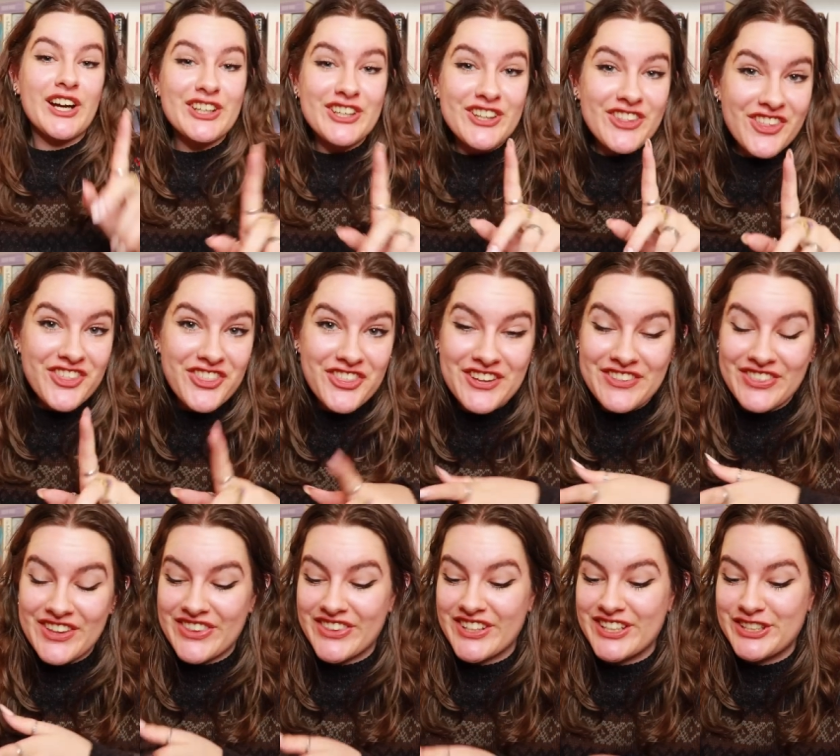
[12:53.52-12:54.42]
Another thing
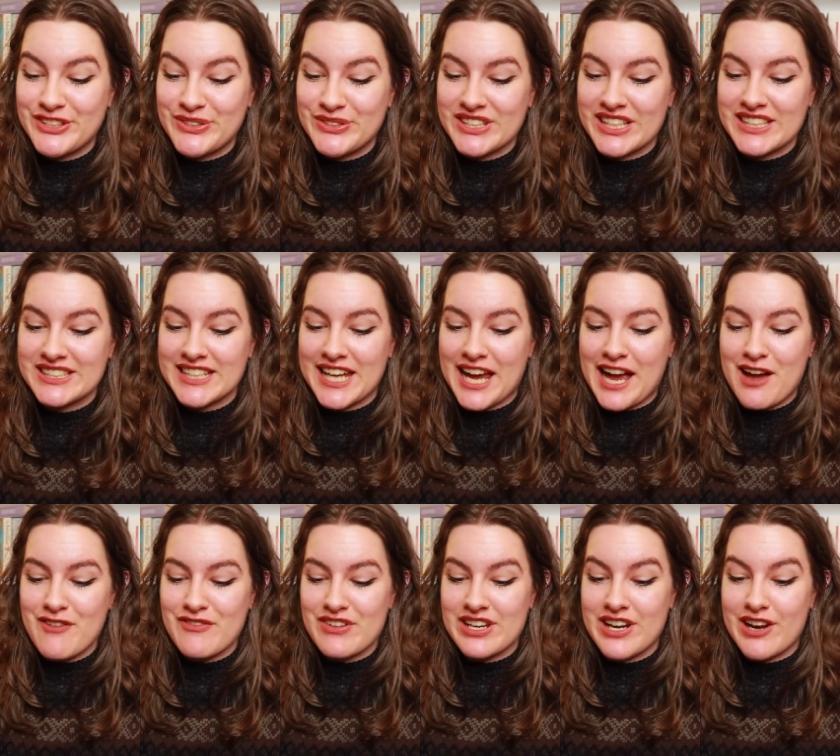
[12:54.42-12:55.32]
that they do tend to
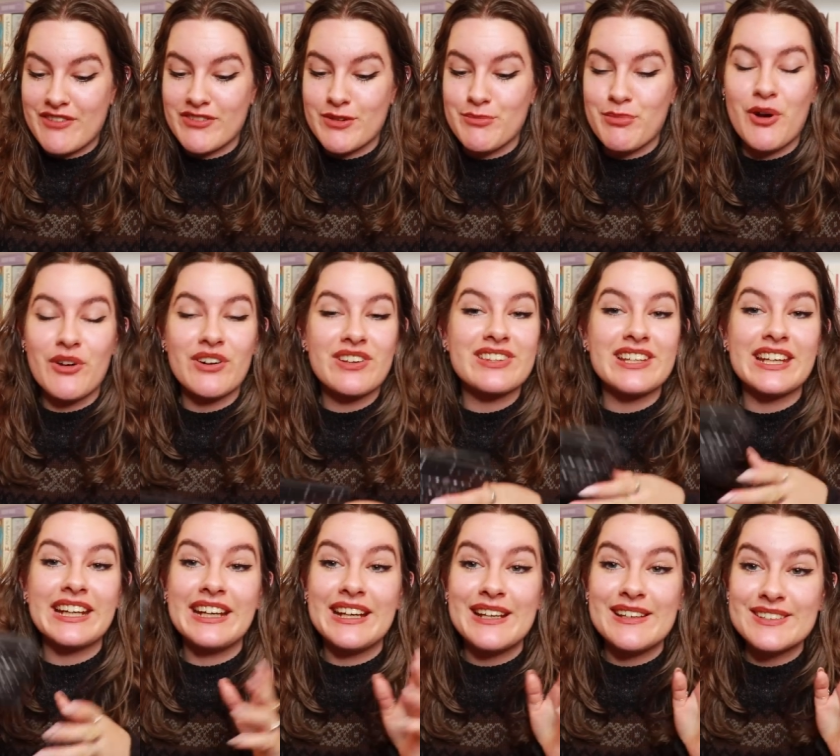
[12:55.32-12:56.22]
have in every box
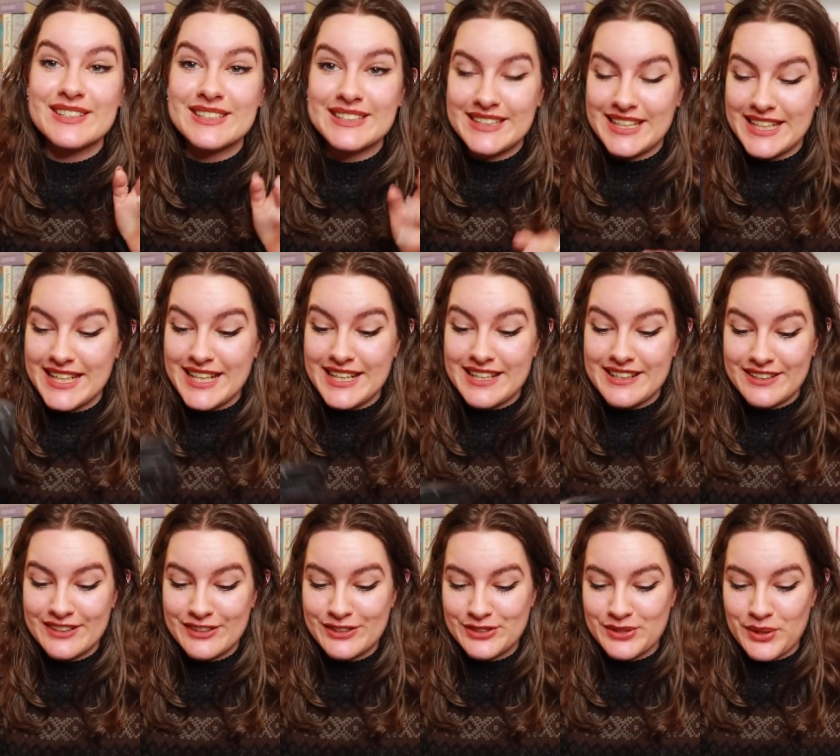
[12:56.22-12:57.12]
is tea.
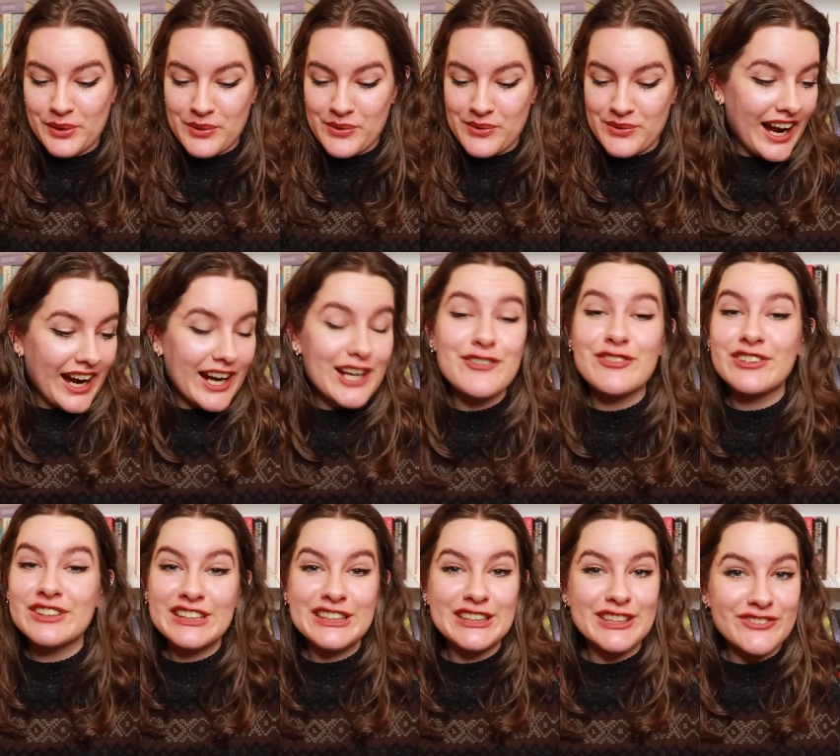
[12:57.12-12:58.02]
So I
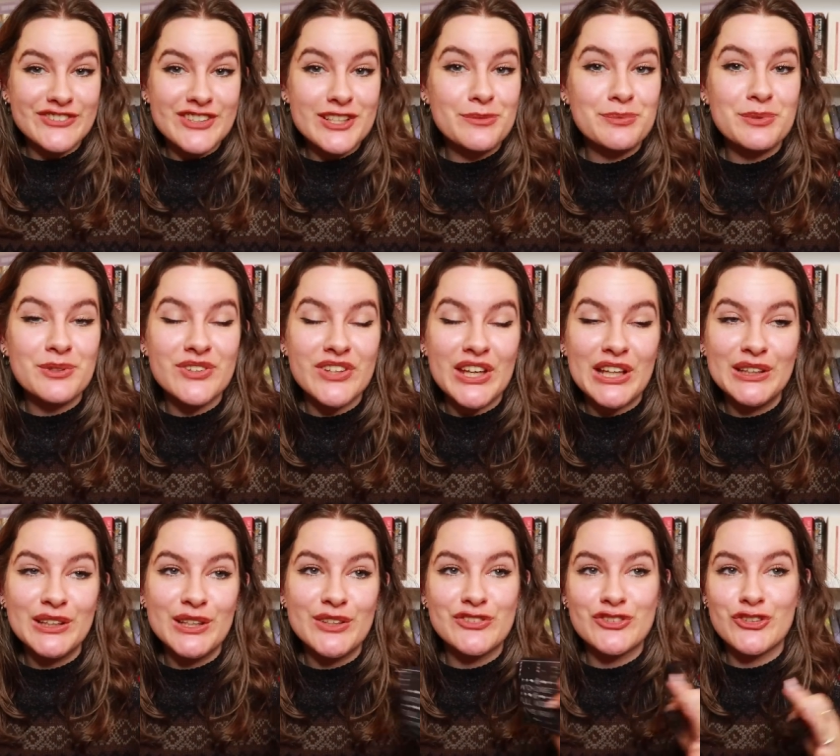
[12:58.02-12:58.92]
really love this because I
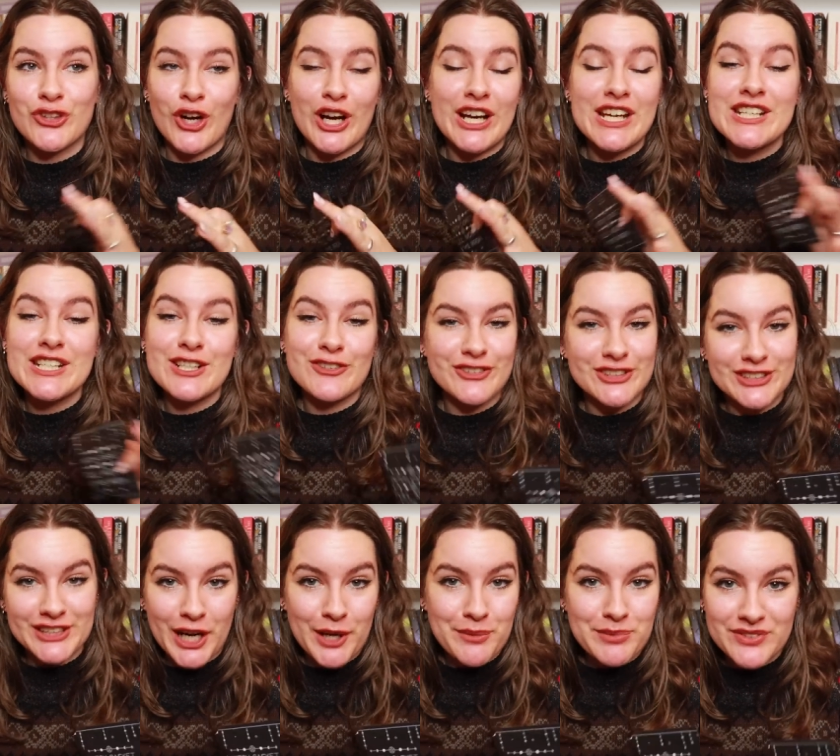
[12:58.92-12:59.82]
love trying different
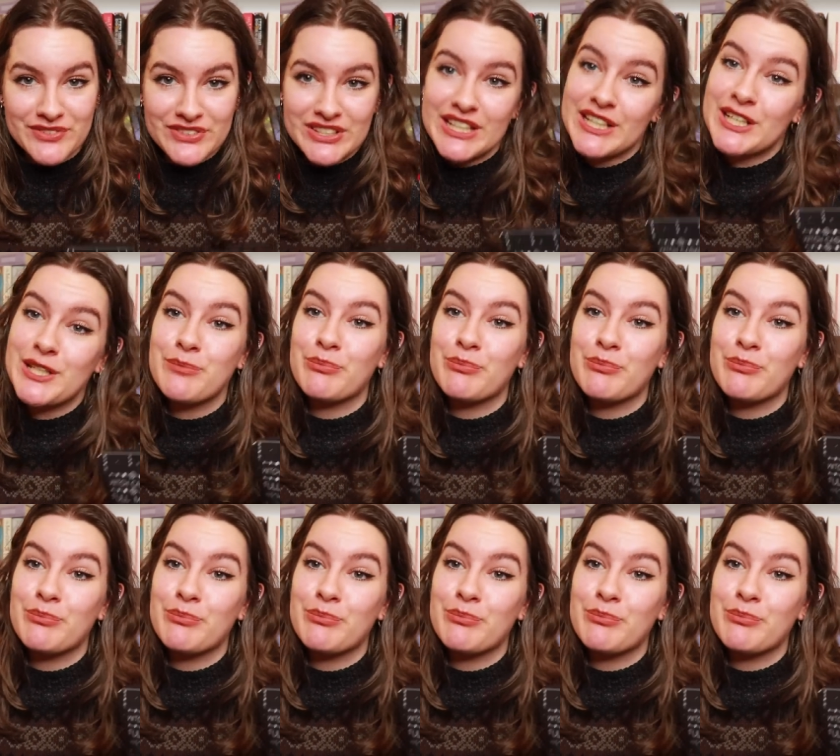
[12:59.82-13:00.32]
types of tea,